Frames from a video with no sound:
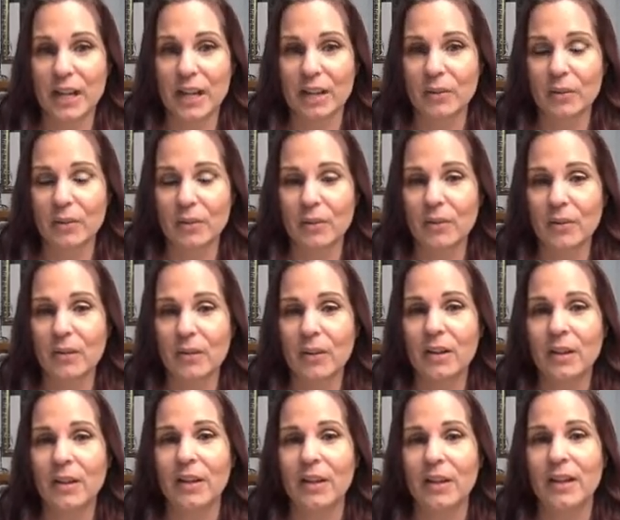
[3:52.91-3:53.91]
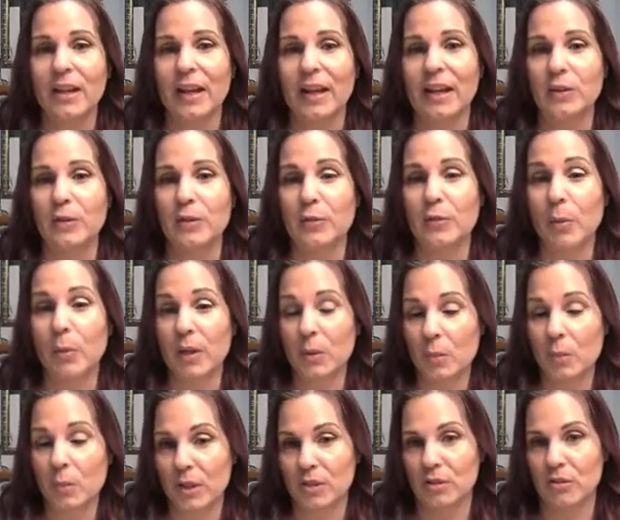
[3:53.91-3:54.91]
angle and a
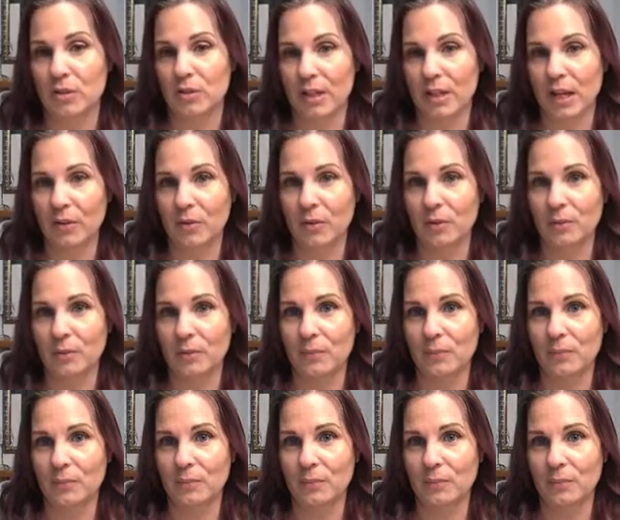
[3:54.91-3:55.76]
41 degree angle.